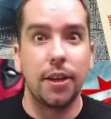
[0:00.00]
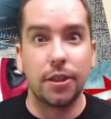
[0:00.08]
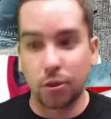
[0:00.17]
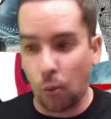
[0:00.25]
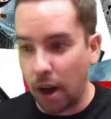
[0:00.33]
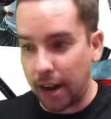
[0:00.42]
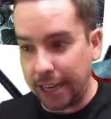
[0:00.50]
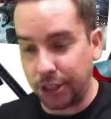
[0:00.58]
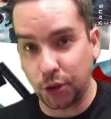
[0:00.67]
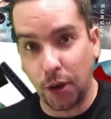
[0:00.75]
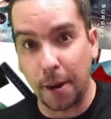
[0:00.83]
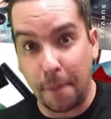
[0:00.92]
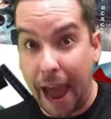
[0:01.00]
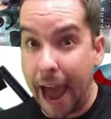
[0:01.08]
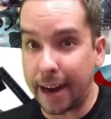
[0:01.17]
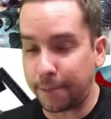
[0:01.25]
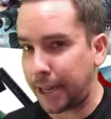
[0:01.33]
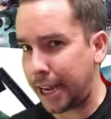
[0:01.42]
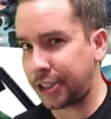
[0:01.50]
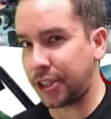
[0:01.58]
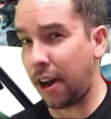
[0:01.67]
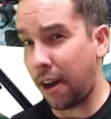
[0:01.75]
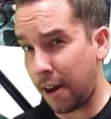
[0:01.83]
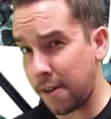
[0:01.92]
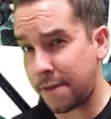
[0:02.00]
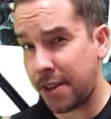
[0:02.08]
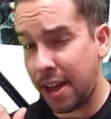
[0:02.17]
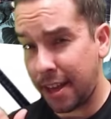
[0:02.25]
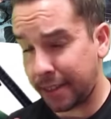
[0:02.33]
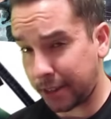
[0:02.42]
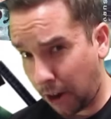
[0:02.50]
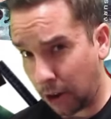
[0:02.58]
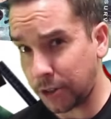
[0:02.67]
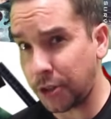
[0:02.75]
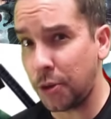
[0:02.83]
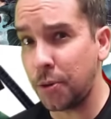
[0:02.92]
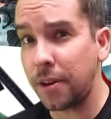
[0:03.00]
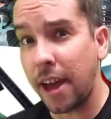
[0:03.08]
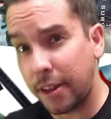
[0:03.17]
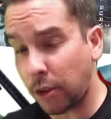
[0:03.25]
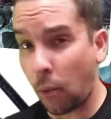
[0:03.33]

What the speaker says: you just want a straight-up adaptation of the cartoon,